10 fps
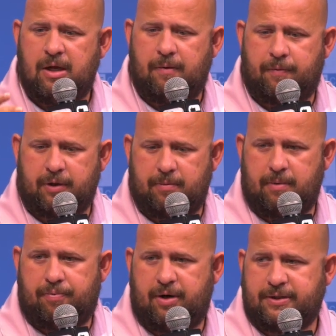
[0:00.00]
we're going to be
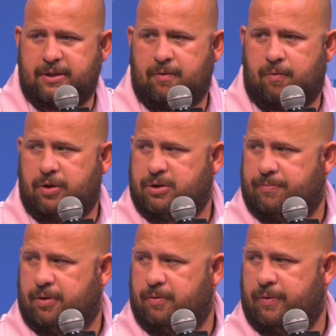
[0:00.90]
present at
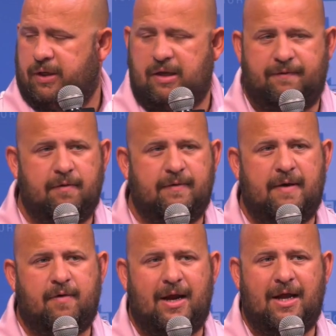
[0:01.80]
worship on the week. If you've
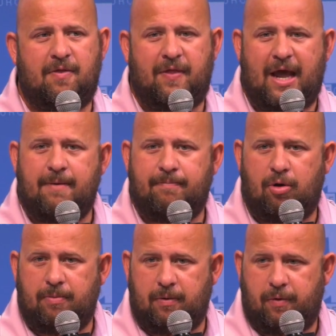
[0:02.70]
never had that
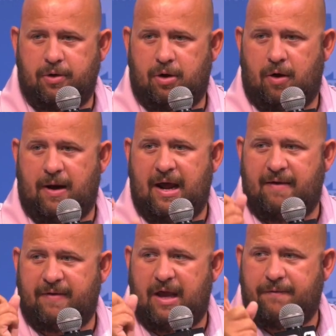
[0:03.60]
moment where you go, I
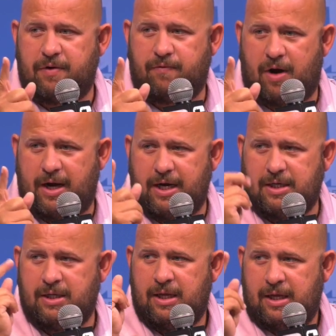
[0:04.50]
have every
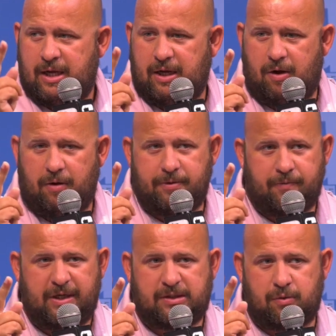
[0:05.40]
right mm-hmm. and all the
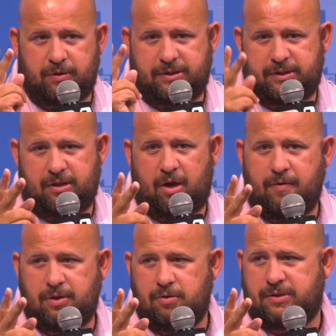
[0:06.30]
resources to go
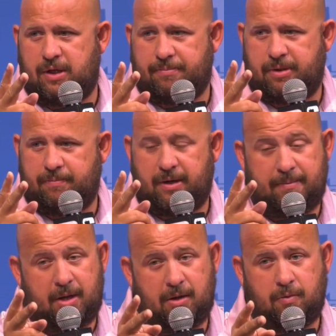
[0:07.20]
and do something, but
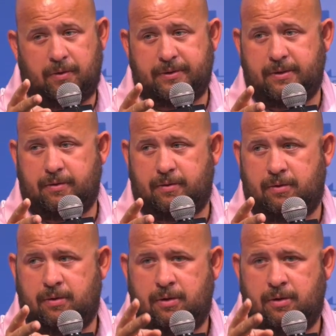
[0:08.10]
I'm not going to. Right.